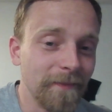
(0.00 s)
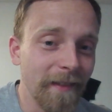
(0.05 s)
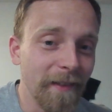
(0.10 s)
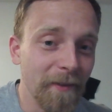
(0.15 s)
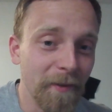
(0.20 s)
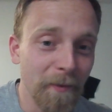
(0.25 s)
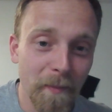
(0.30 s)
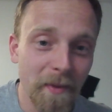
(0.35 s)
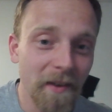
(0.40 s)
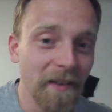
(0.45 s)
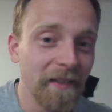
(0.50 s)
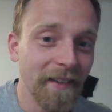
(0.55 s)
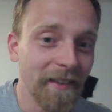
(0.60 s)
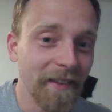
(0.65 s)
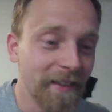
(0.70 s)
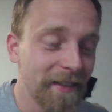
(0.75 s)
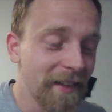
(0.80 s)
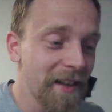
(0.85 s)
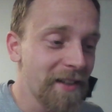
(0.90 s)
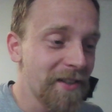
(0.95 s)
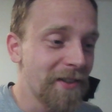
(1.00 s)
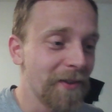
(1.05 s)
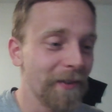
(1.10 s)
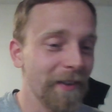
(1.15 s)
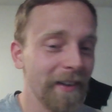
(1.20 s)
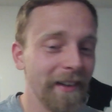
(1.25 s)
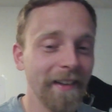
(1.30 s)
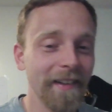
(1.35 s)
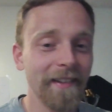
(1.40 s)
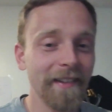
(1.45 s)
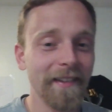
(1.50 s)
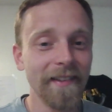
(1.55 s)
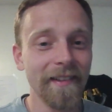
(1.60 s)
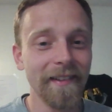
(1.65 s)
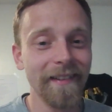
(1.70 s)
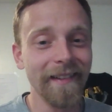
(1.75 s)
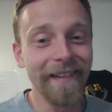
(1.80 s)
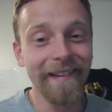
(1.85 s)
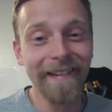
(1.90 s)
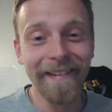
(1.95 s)
It was built in centuries.
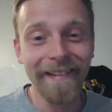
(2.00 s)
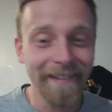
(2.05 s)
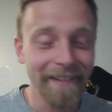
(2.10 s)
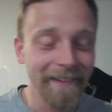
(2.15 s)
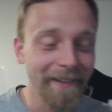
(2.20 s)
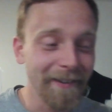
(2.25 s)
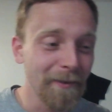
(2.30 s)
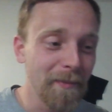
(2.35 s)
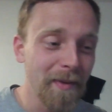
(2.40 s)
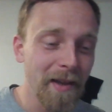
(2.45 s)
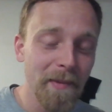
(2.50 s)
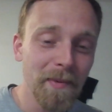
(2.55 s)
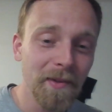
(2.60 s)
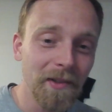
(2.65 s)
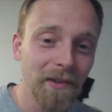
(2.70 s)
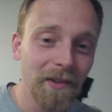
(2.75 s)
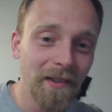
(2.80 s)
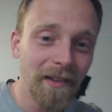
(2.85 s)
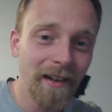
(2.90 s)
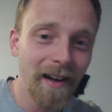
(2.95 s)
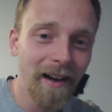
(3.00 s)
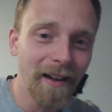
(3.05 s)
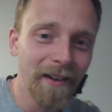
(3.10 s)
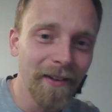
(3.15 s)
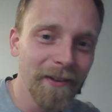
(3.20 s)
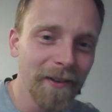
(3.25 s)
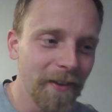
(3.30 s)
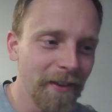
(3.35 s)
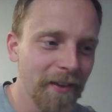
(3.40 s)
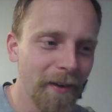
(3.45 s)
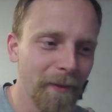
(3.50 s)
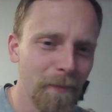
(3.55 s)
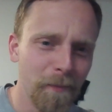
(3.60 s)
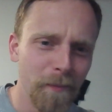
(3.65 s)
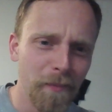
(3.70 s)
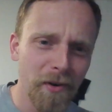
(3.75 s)
This little people under the